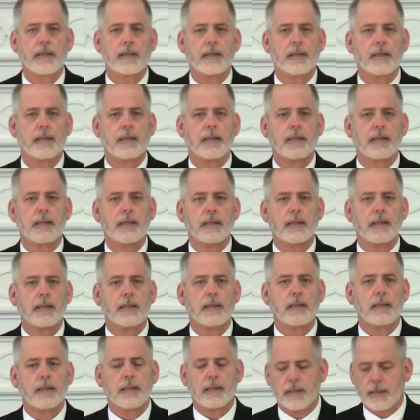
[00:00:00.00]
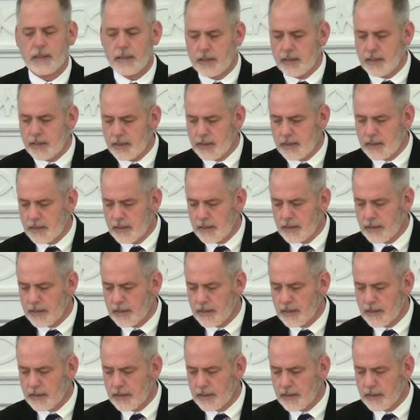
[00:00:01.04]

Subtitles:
(no one is talking)